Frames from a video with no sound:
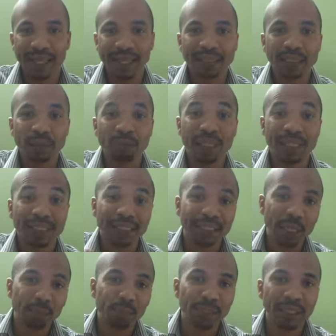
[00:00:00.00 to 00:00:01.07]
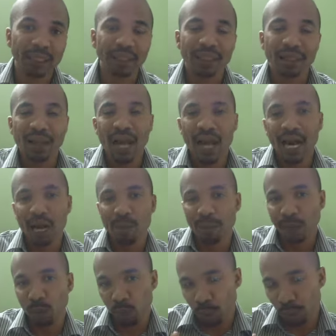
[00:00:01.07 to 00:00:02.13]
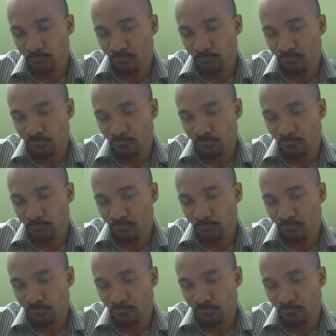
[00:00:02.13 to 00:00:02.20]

That's something separate, and we